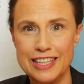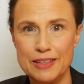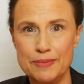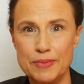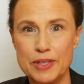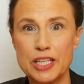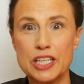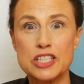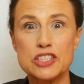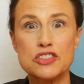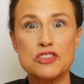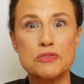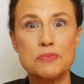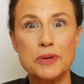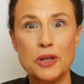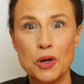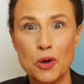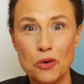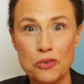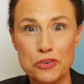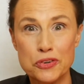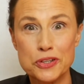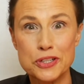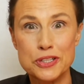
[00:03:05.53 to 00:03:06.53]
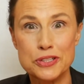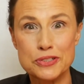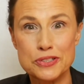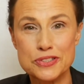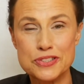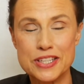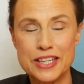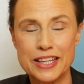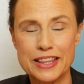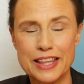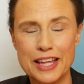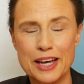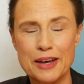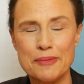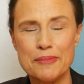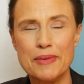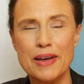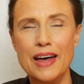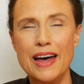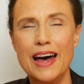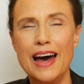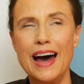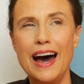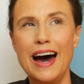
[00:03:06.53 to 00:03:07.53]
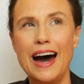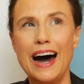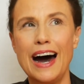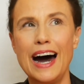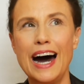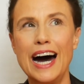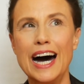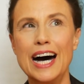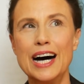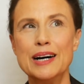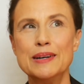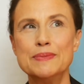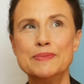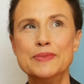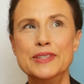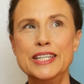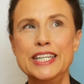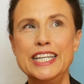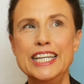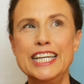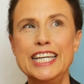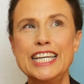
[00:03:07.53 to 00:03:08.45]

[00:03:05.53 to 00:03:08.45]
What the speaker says: because you've been overusing them,